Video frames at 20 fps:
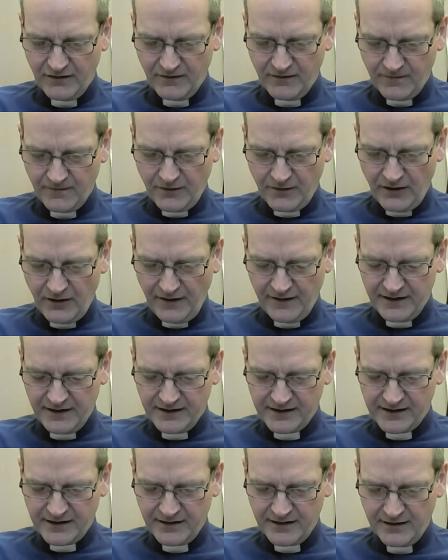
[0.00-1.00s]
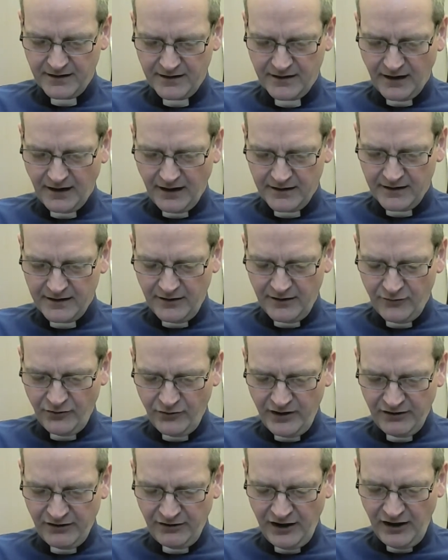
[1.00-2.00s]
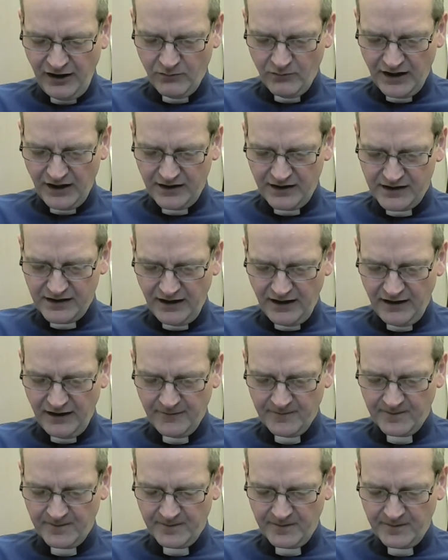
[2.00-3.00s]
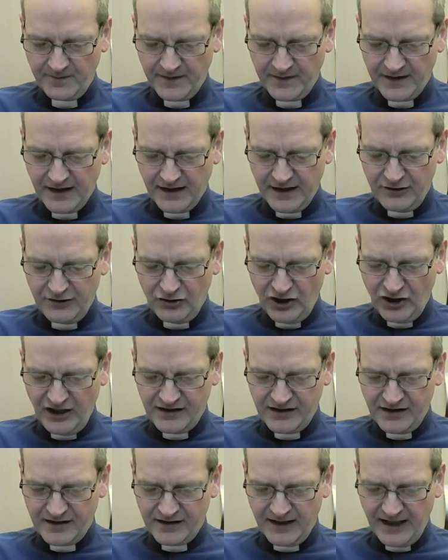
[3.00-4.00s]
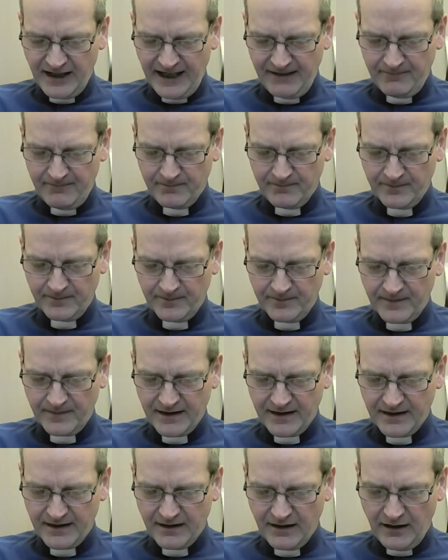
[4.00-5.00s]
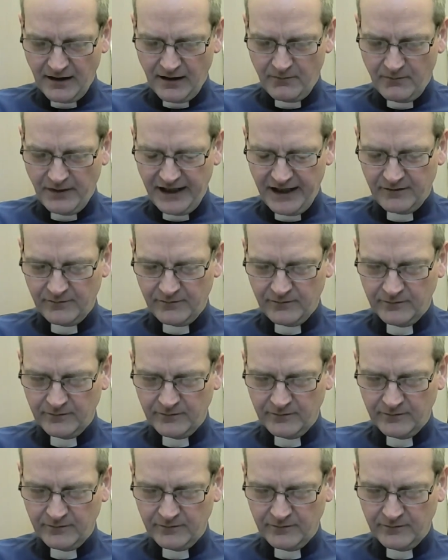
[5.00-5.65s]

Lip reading: for others, and in real humility. In Jesus' name, amen.